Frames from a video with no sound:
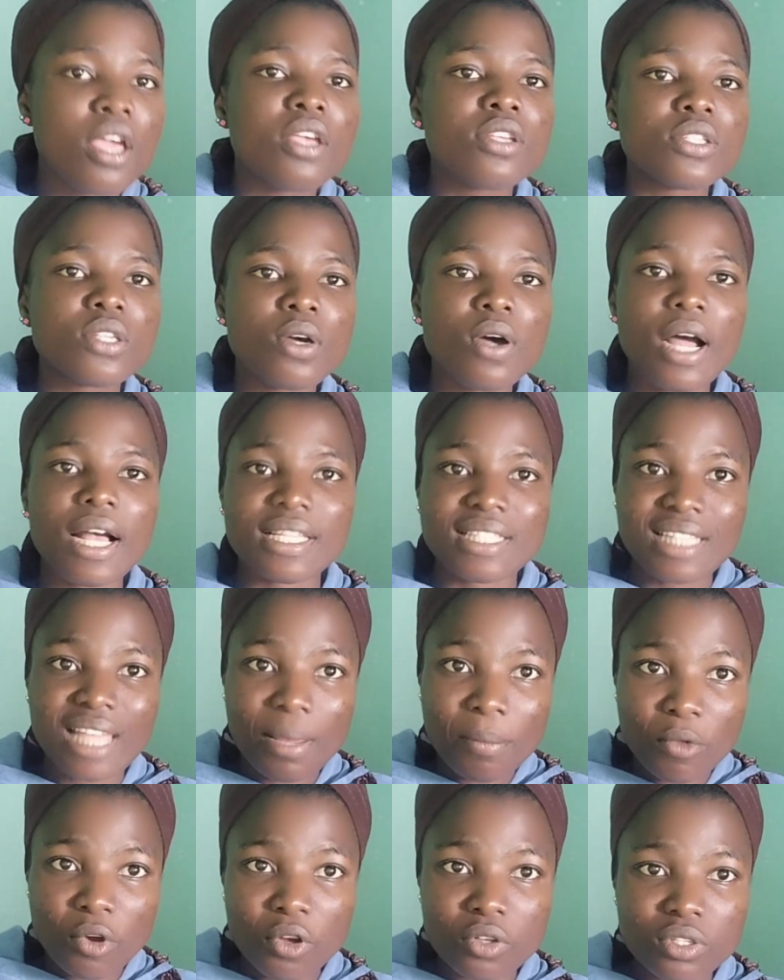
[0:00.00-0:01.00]
So as
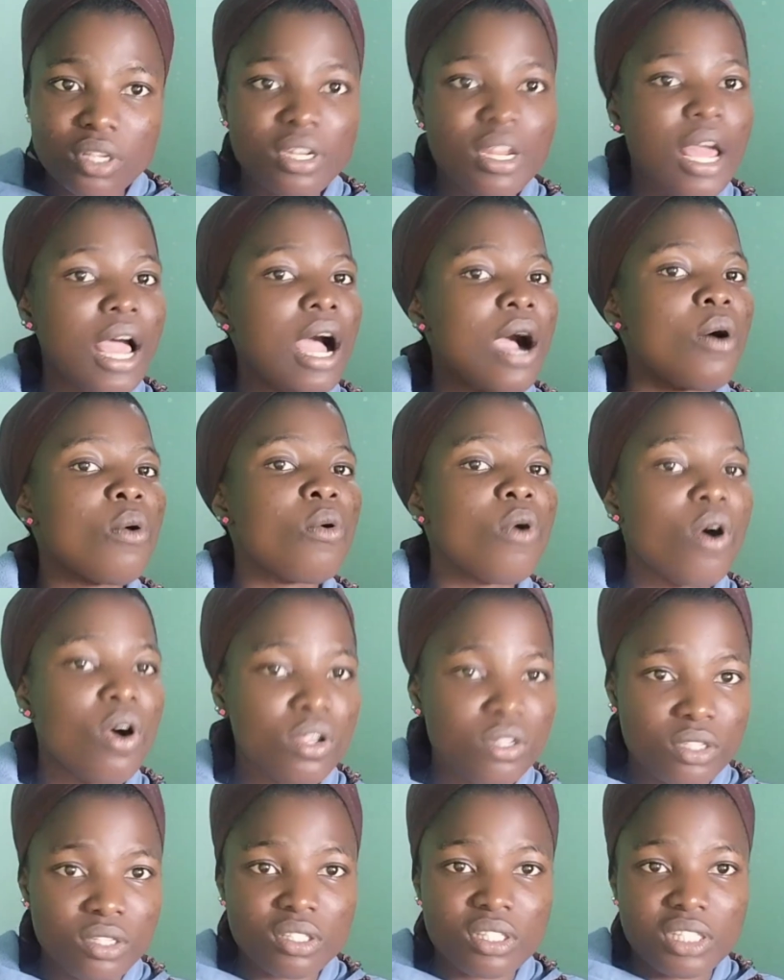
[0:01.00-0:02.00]
time goes on, I will
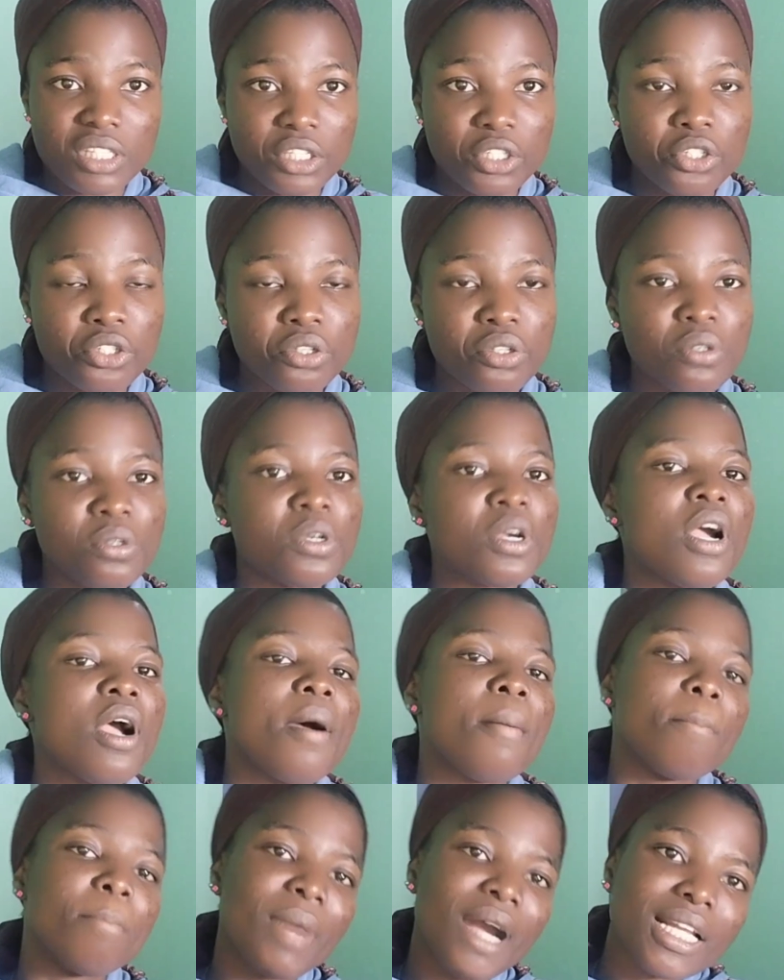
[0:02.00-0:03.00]
also teach you
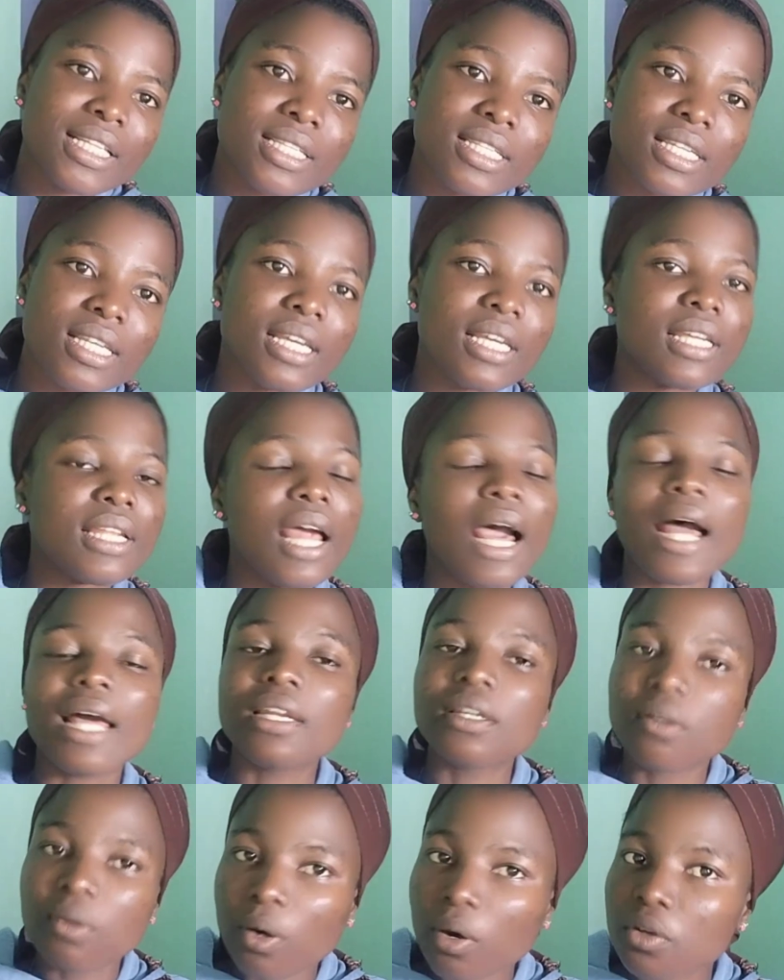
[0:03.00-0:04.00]
matting
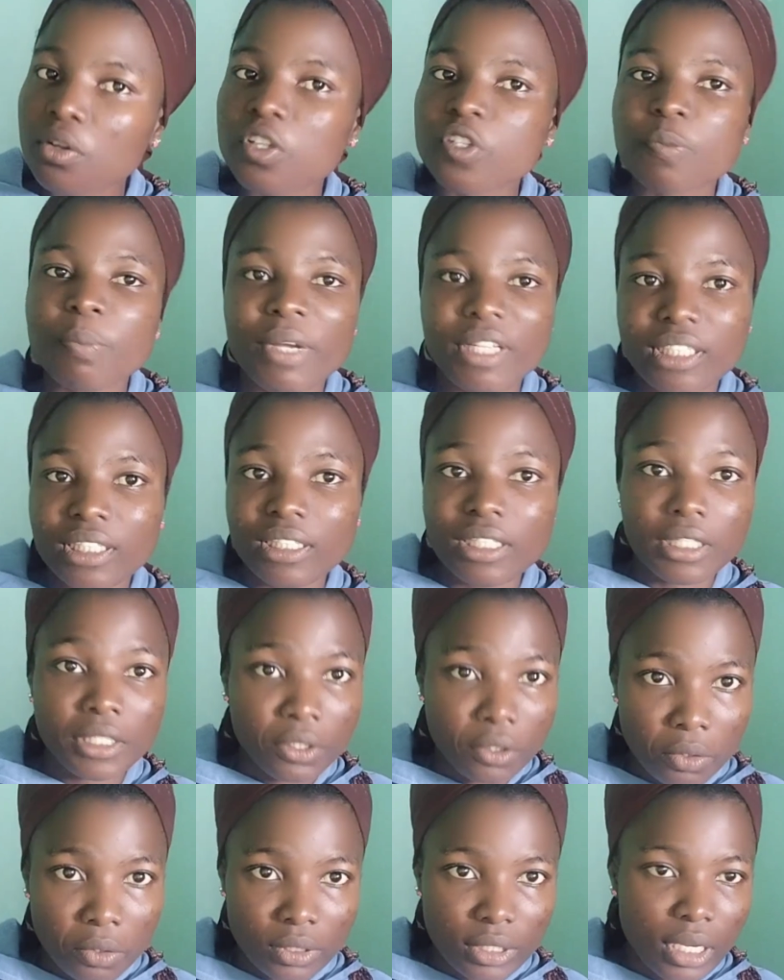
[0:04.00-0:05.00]
and all those pattern and
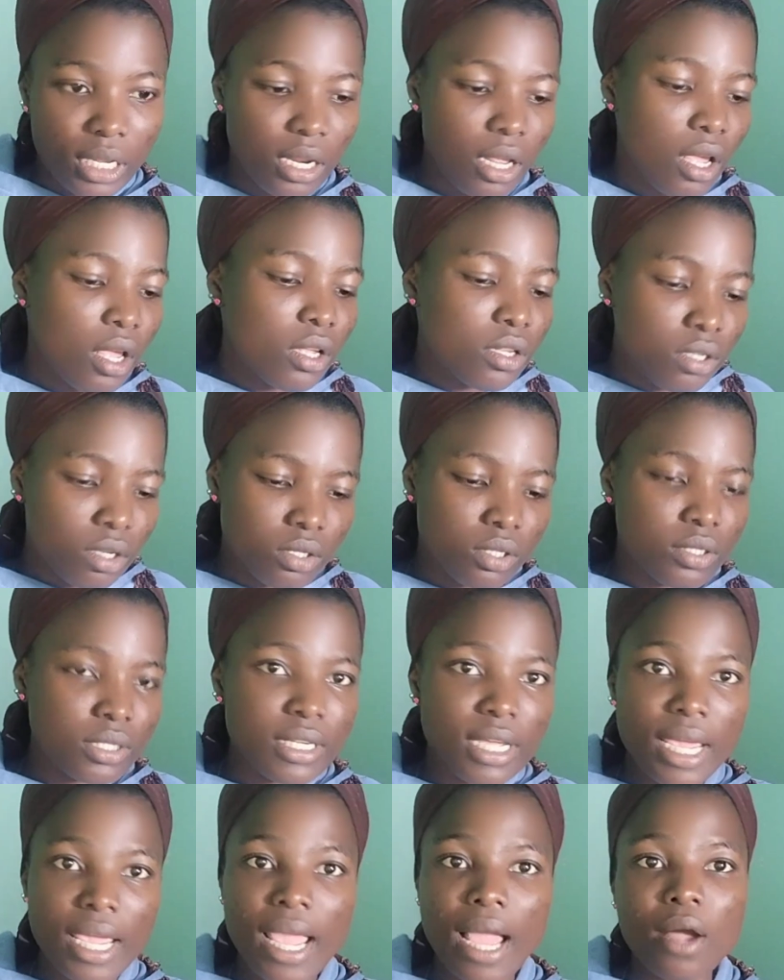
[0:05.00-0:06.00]
all that. So
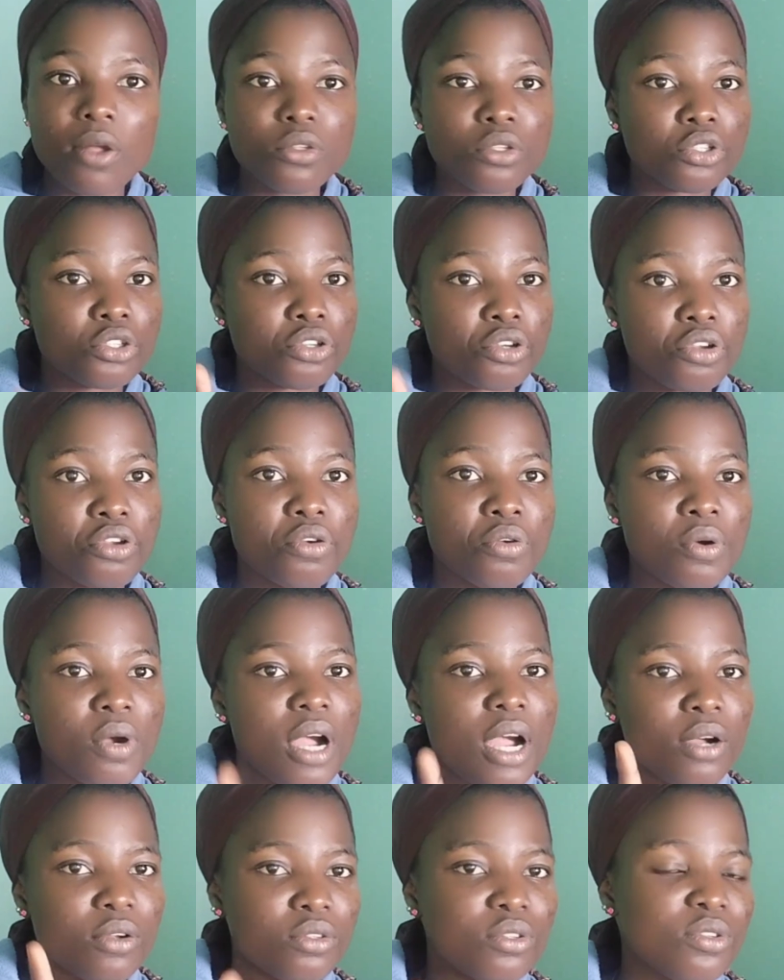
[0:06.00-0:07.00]
today I want to show you
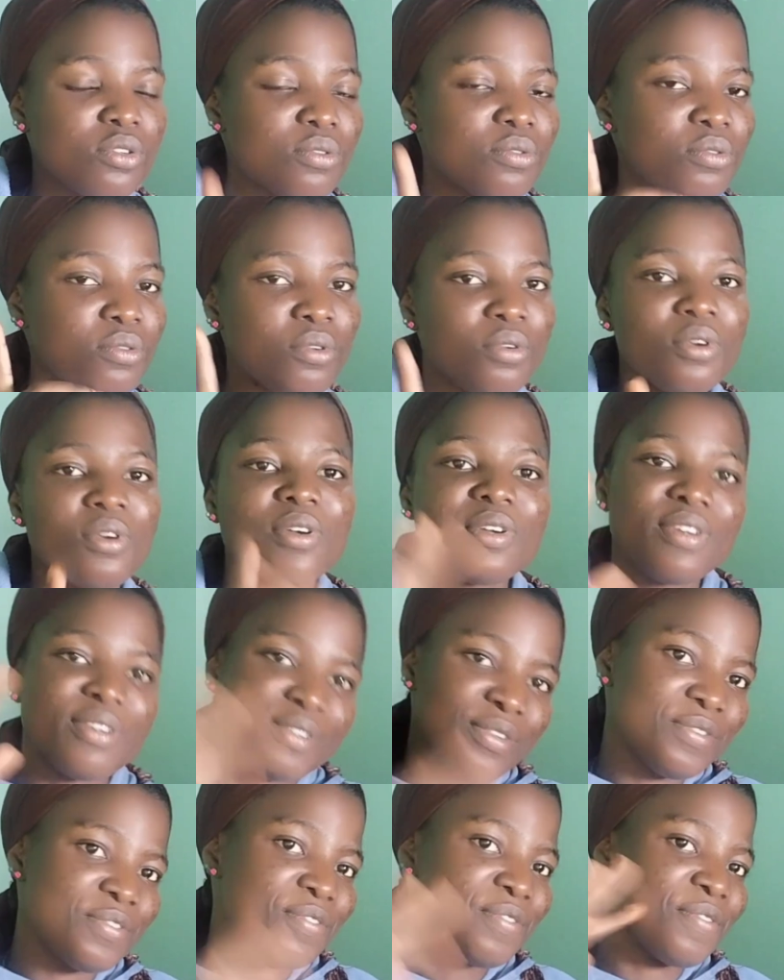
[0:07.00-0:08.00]
how to
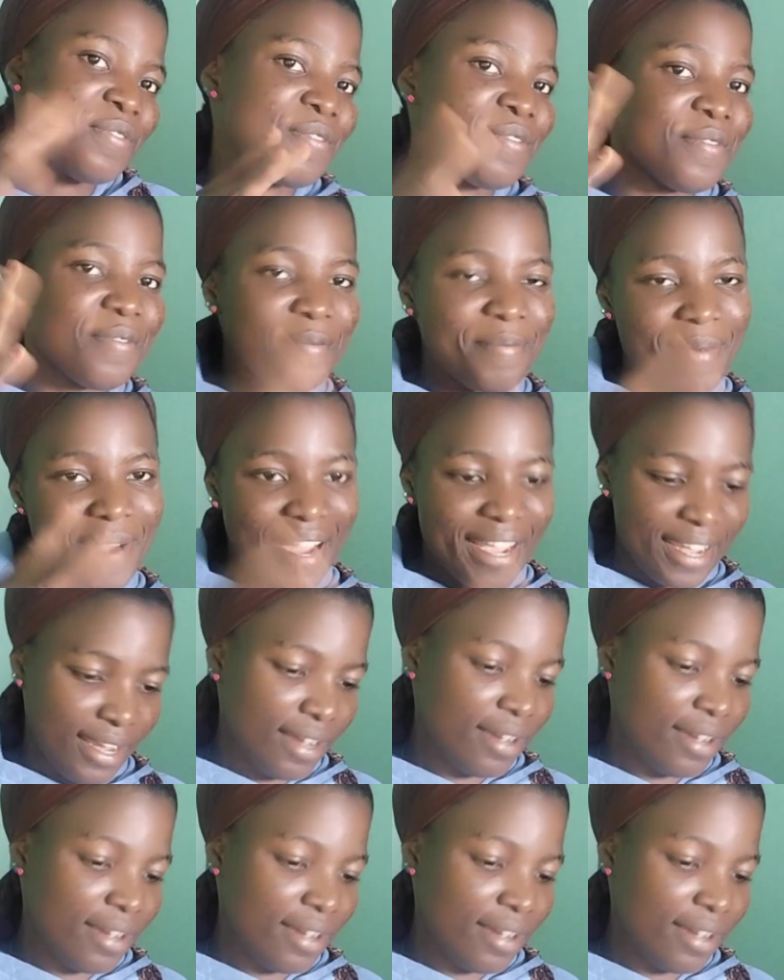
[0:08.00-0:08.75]
do mine.